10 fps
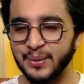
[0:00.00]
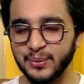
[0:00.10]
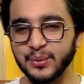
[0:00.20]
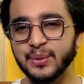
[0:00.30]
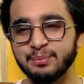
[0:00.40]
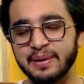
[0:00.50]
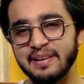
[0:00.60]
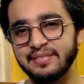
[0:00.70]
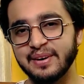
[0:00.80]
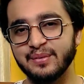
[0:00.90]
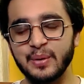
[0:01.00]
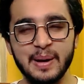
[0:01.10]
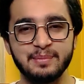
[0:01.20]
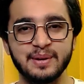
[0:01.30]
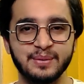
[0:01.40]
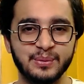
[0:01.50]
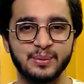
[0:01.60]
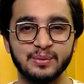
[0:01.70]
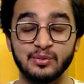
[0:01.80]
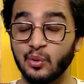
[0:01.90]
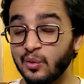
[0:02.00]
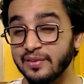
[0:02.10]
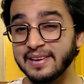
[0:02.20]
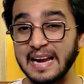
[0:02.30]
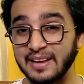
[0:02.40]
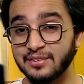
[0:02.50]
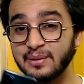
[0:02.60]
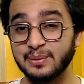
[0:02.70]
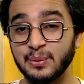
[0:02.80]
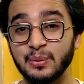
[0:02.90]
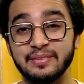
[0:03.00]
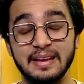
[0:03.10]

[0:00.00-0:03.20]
do you prefer vibrant tones over natural tones